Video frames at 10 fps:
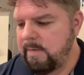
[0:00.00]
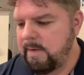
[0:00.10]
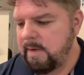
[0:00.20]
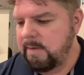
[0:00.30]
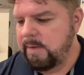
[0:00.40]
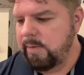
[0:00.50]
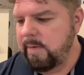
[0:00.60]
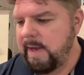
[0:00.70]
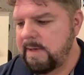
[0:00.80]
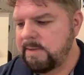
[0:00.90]
a
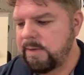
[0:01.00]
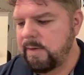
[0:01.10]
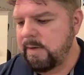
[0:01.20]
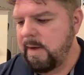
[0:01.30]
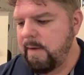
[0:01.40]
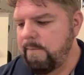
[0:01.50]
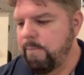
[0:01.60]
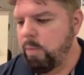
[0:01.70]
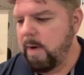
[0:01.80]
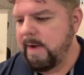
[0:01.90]
little excerpt of
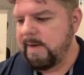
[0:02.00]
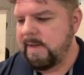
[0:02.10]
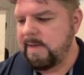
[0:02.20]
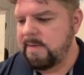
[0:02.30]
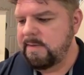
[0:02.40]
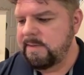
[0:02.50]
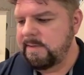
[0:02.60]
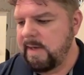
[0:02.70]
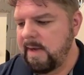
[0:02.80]
what his